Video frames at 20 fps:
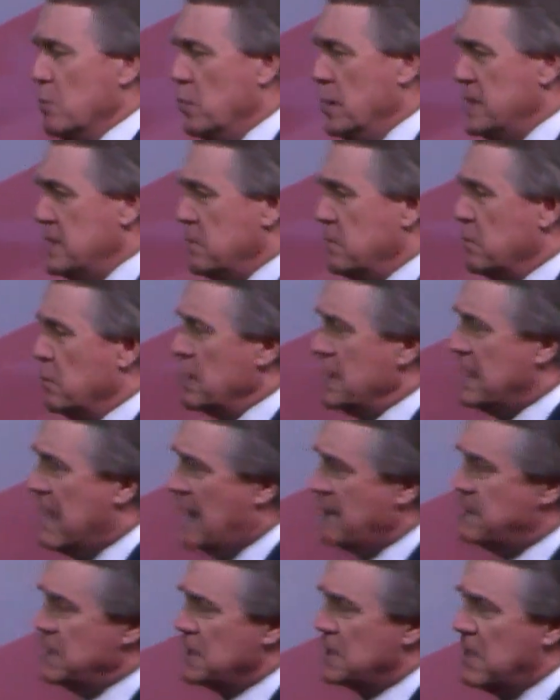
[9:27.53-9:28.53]
We
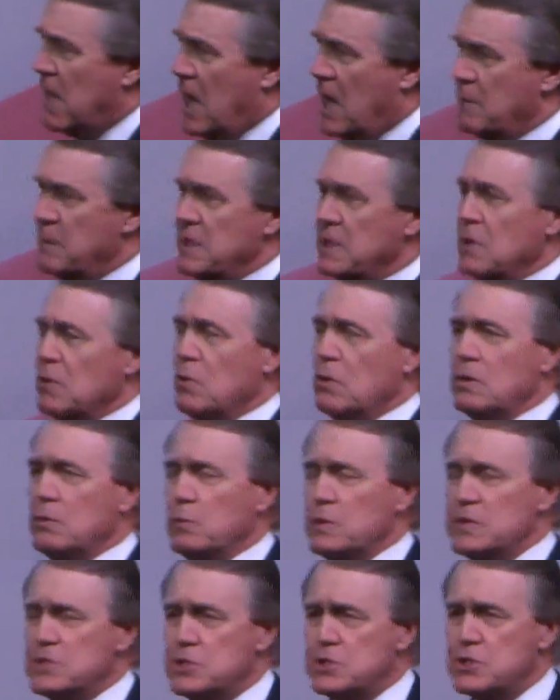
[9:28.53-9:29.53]
got the economy
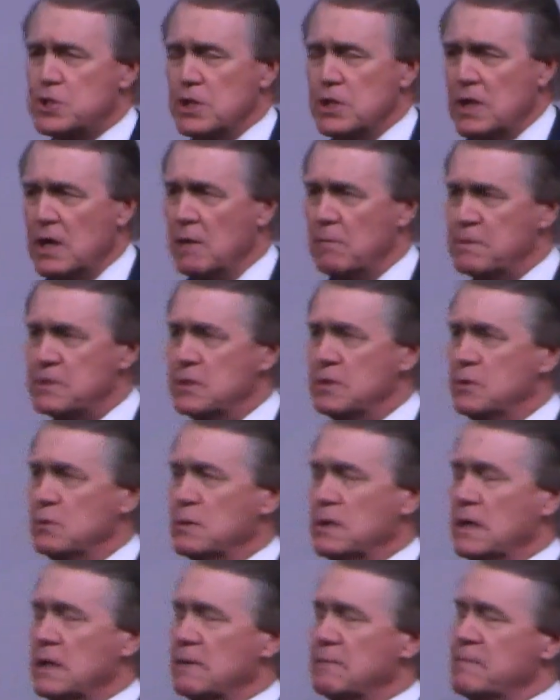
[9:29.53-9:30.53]
going. We stood up
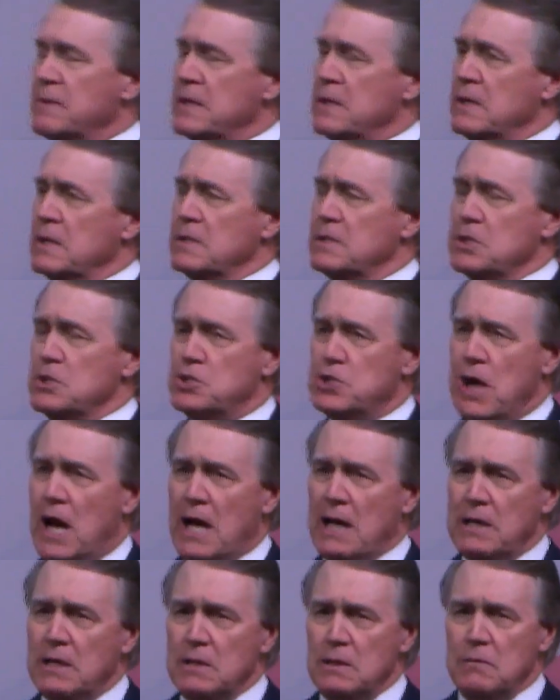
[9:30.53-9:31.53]
to
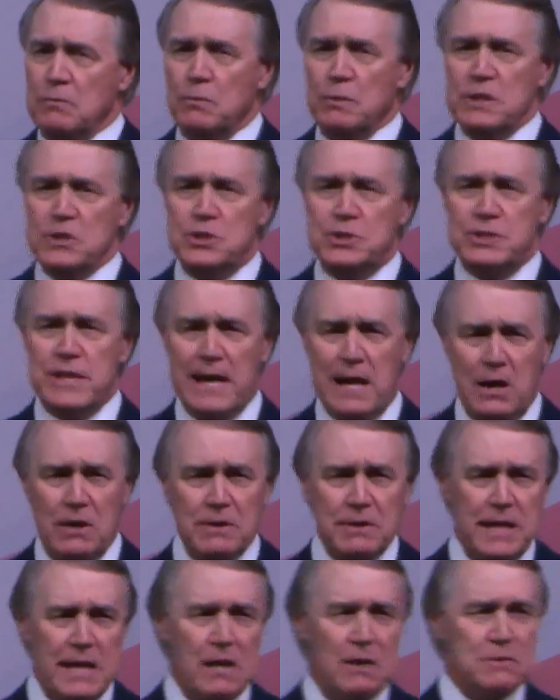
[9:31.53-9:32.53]
China. We
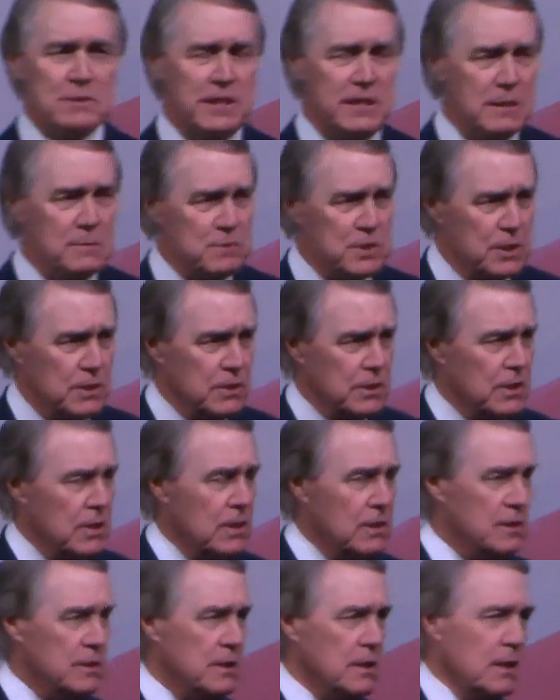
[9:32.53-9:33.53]
stared down Kim
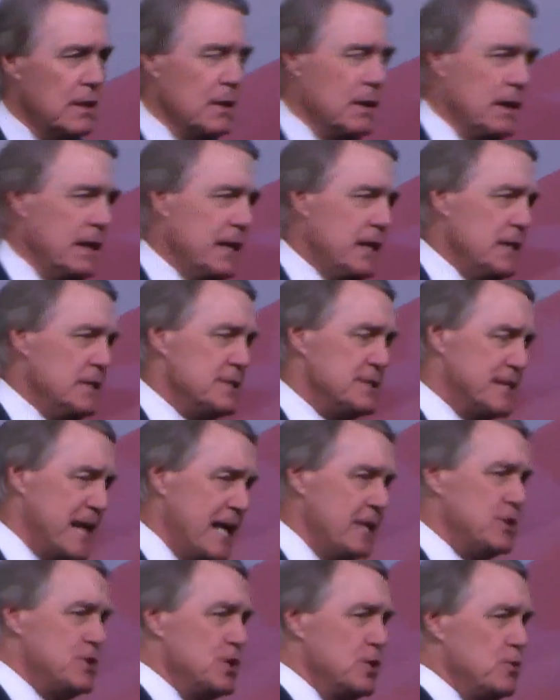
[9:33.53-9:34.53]
Jong-un. He
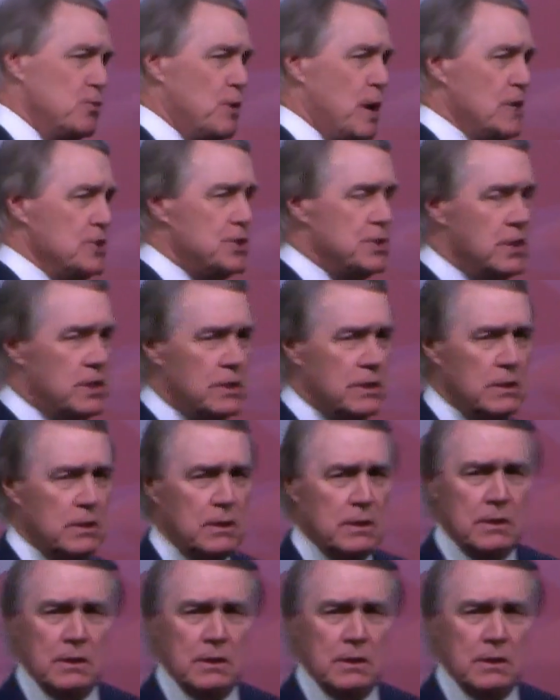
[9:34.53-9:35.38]
sanctioned Russia.